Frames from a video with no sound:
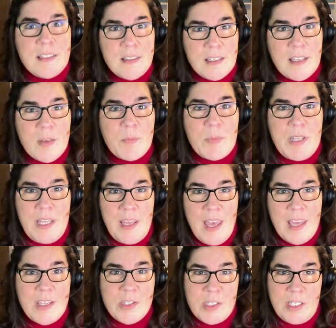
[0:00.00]
the company
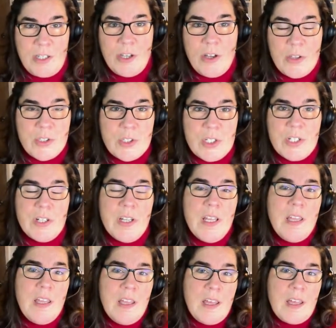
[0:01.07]
hygiene culture
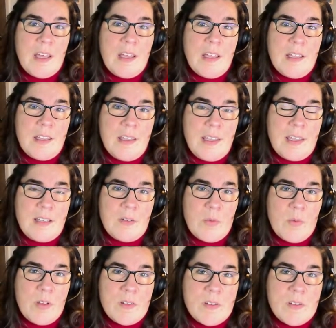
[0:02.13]
and